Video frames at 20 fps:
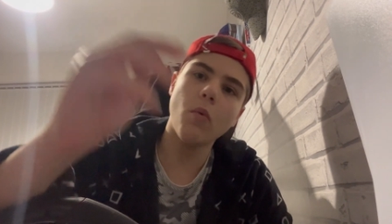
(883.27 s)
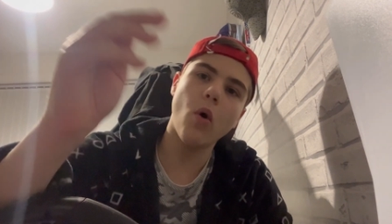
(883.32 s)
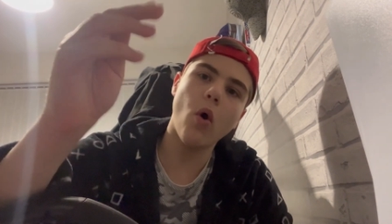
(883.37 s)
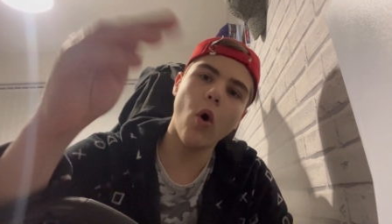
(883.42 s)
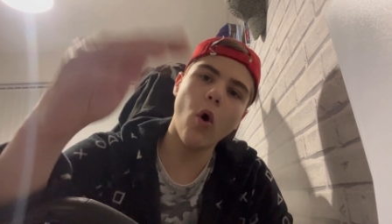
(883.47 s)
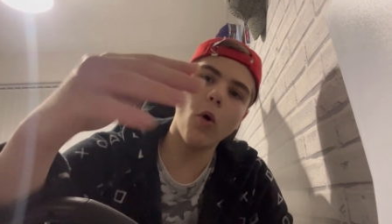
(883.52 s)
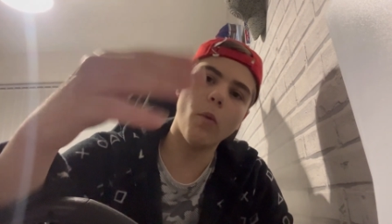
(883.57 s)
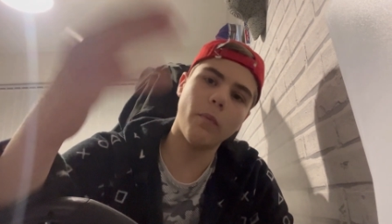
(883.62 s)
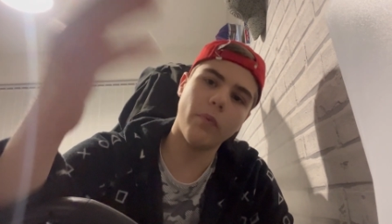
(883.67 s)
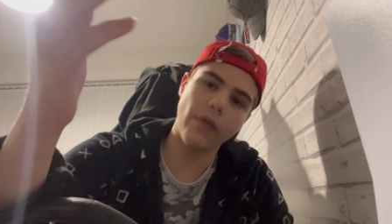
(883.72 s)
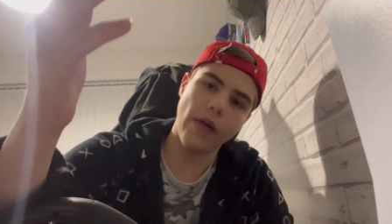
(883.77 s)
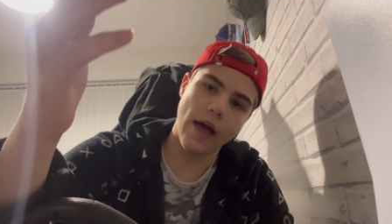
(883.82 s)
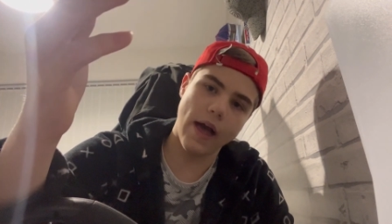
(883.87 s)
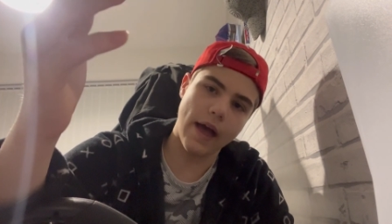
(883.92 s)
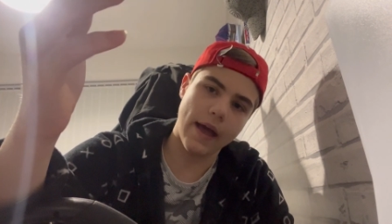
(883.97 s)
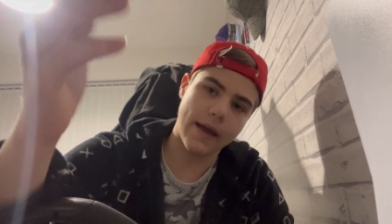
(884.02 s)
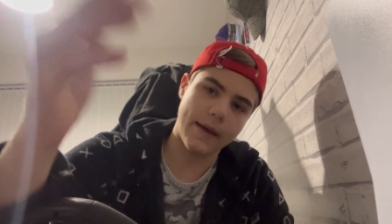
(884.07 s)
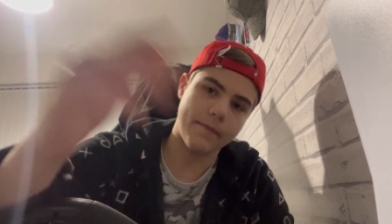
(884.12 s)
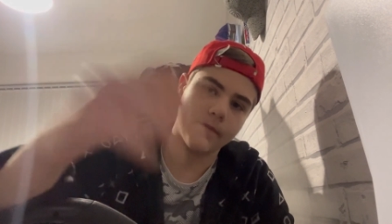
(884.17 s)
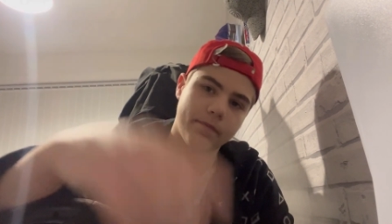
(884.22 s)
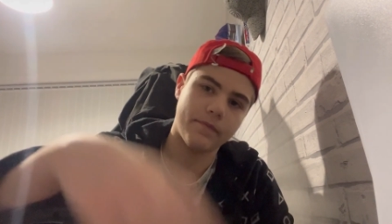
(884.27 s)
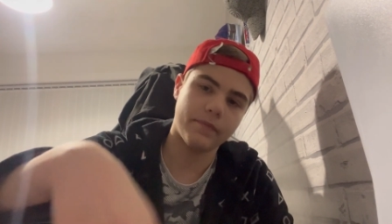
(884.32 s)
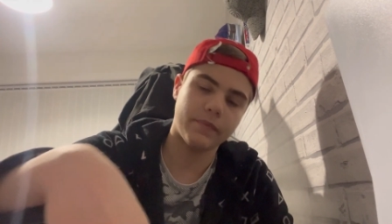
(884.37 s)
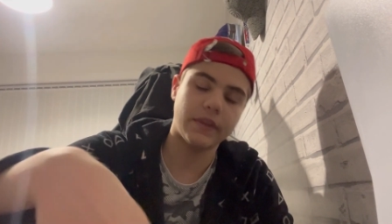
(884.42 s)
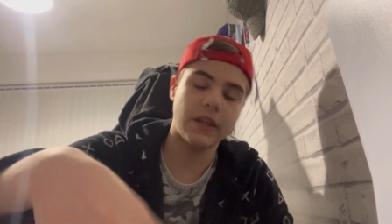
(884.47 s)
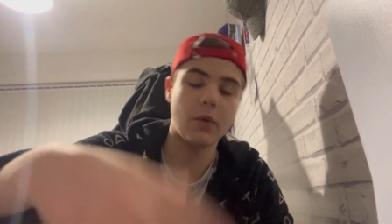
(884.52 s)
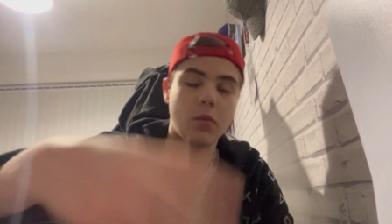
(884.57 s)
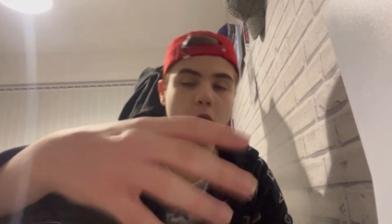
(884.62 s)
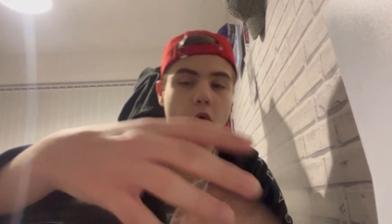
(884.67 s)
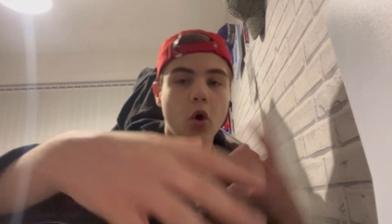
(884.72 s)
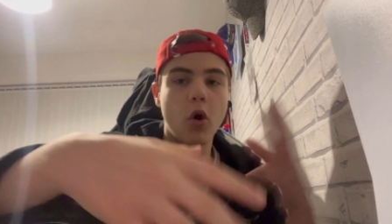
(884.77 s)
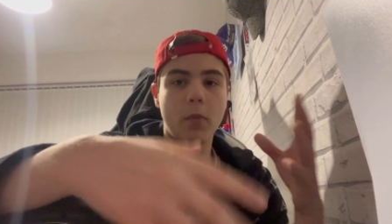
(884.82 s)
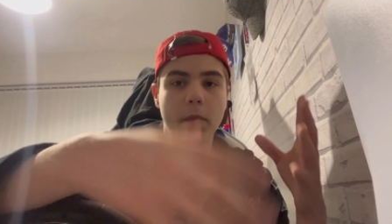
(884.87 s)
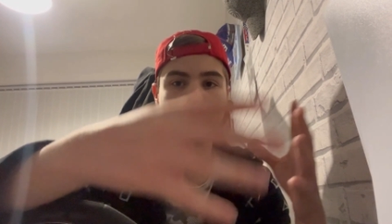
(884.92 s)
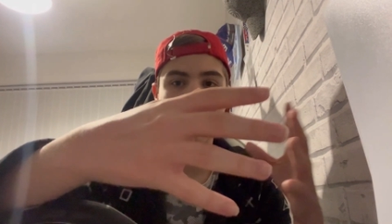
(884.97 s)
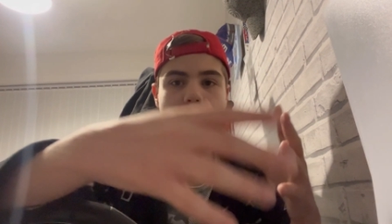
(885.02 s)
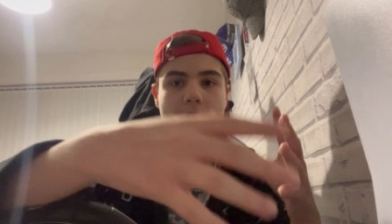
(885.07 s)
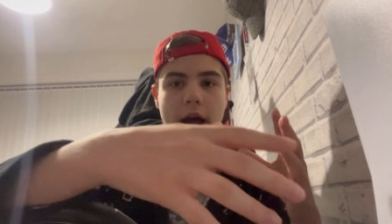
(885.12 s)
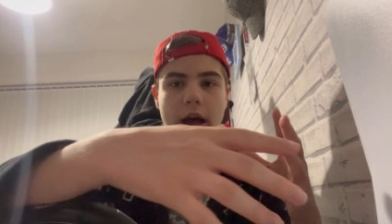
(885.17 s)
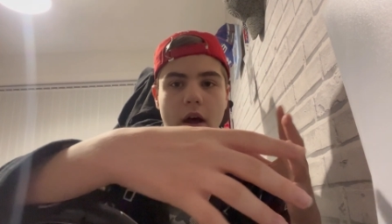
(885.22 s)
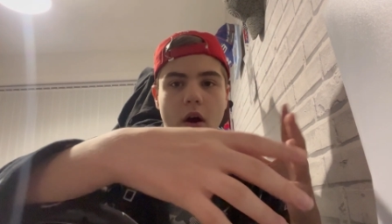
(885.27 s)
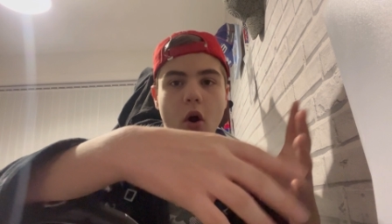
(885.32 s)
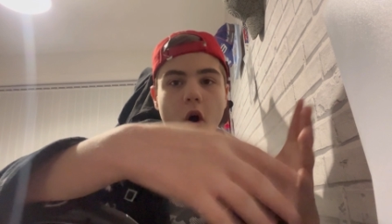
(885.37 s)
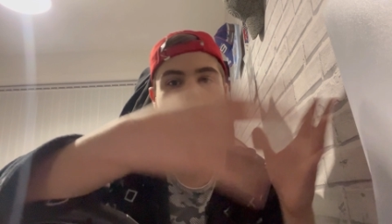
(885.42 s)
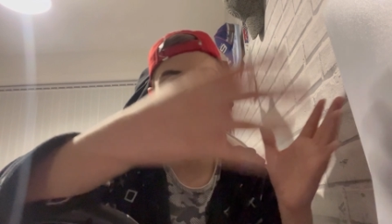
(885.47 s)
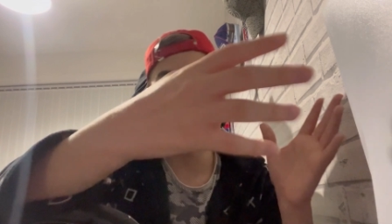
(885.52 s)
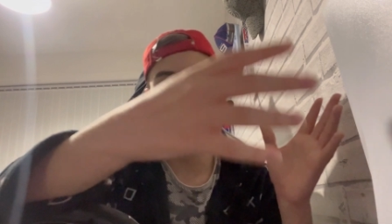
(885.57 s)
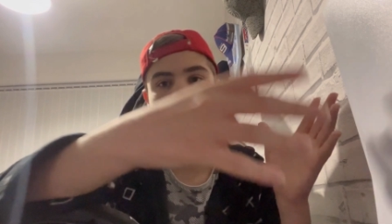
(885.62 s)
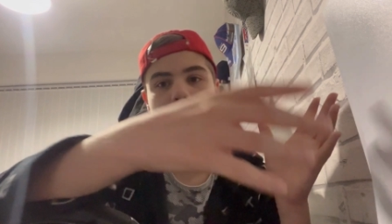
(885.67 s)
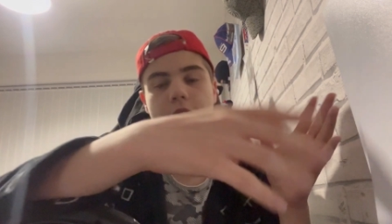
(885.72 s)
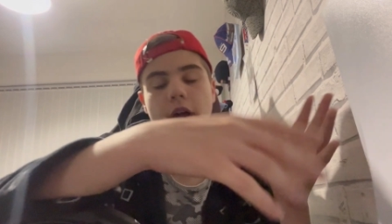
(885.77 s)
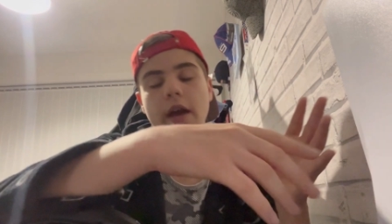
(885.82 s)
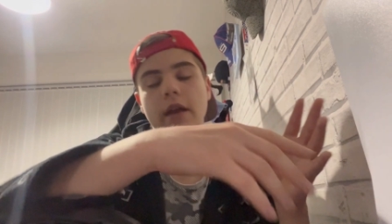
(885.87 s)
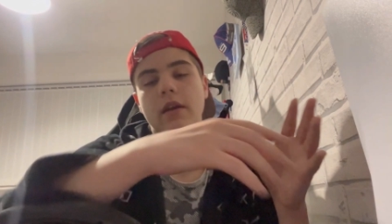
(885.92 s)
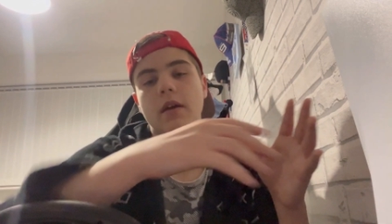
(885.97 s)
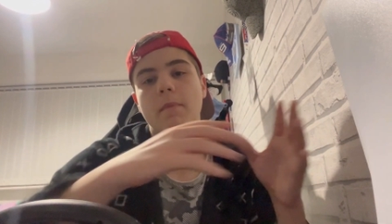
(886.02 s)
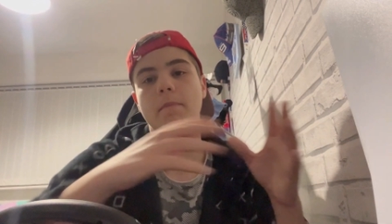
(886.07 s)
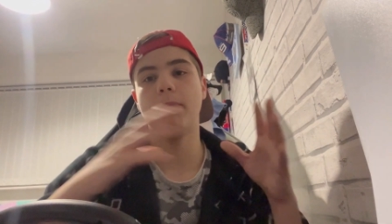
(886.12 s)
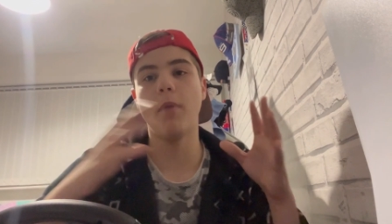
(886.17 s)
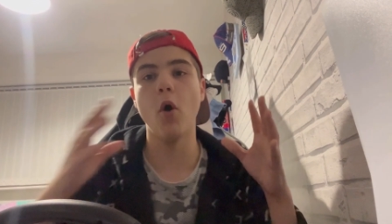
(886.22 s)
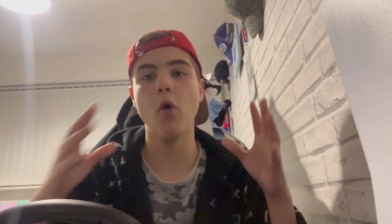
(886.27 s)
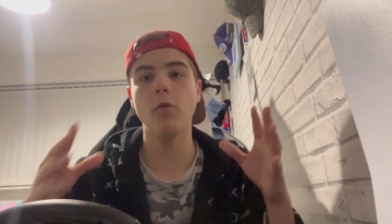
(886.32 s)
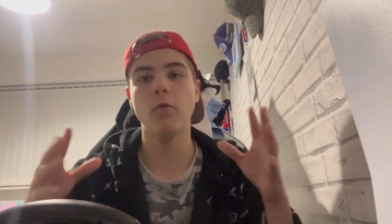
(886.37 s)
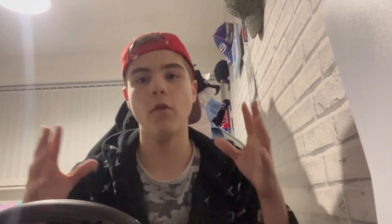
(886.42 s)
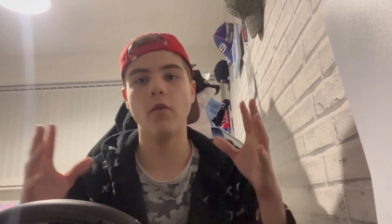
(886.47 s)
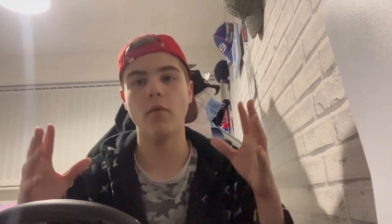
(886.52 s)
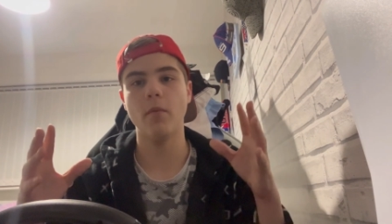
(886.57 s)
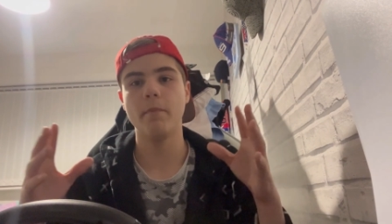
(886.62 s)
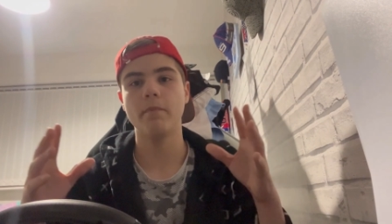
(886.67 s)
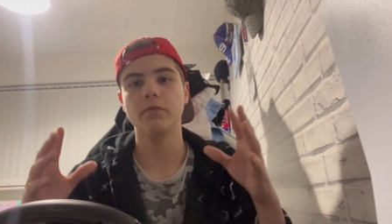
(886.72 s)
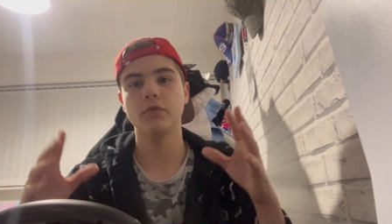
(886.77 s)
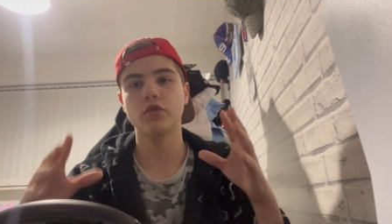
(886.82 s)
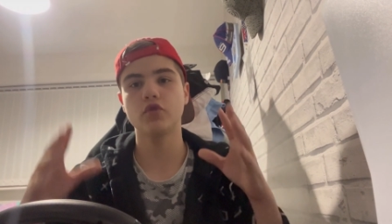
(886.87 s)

up there. Or, both of them.